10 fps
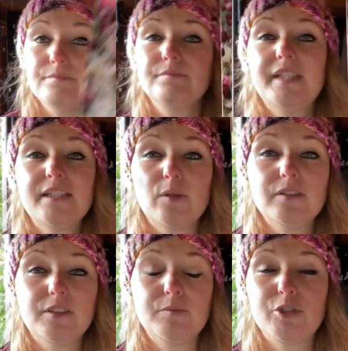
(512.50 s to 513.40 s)
these
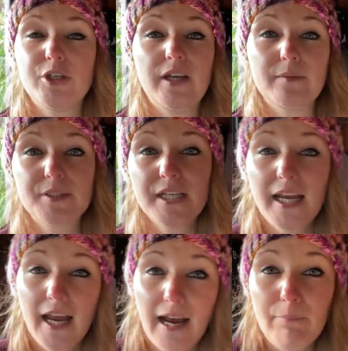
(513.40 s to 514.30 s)
ones, some tulips.
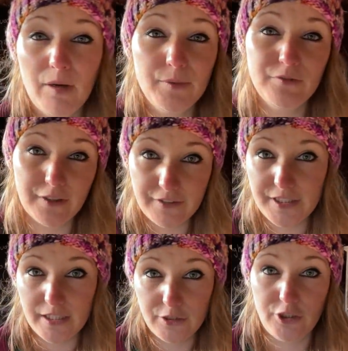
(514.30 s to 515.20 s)
And Mum has very
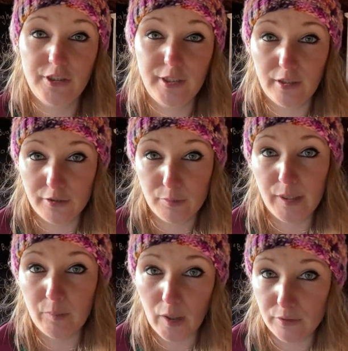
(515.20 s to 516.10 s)
diligently last
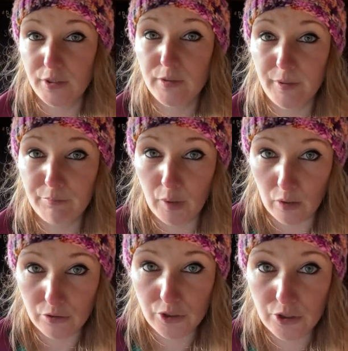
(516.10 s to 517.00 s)
week planted them in
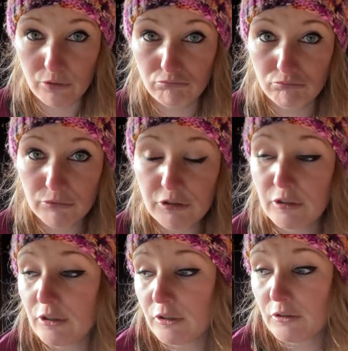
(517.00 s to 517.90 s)
pots,
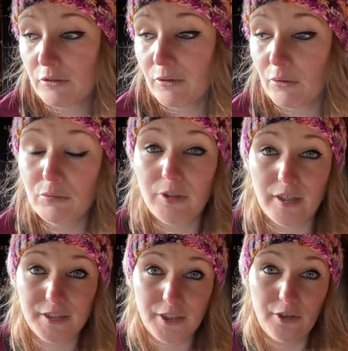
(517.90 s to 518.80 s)
all
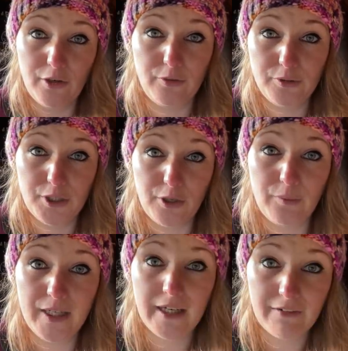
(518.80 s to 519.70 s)
nice, you know, so that
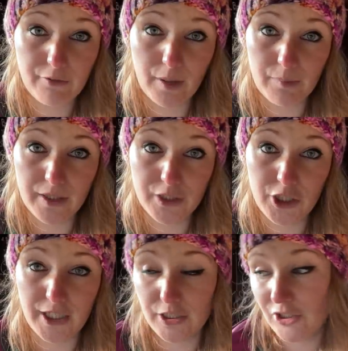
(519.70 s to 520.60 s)
we can have them up by the
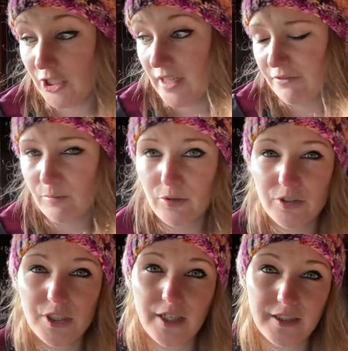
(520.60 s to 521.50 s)
shed, and she left them on the
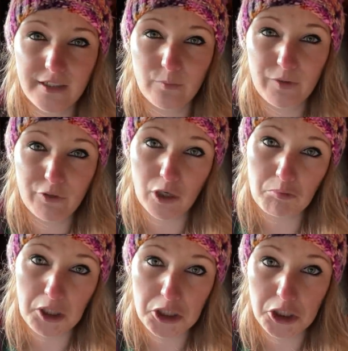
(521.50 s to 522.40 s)
side there, and we've come
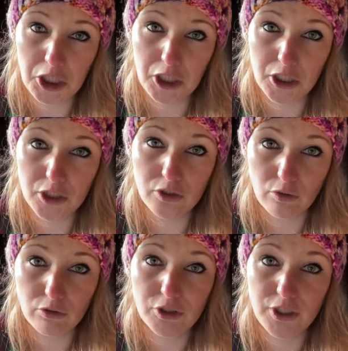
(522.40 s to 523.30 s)
back today and there's
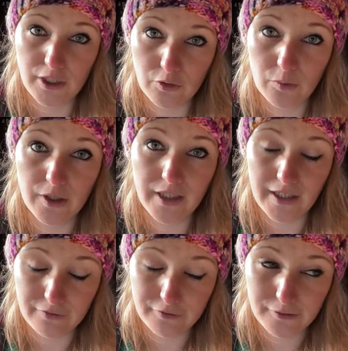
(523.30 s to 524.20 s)
not a single one
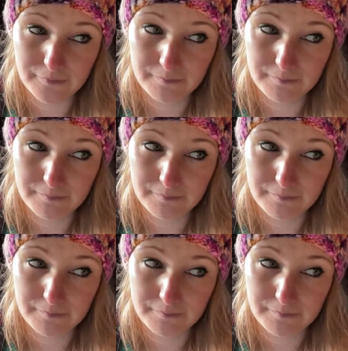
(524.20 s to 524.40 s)
left.